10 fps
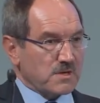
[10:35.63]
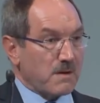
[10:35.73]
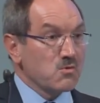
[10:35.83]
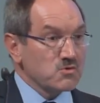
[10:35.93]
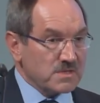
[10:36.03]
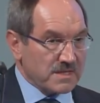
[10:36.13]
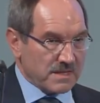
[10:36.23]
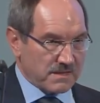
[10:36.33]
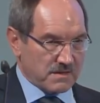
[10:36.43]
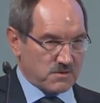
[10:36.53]
the
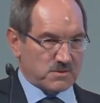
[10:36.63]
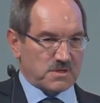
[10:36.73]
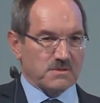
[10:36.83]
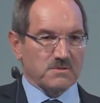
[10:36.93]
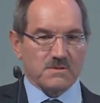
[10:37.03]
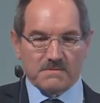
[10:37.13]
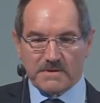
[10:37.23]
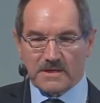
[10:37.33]
consensus, and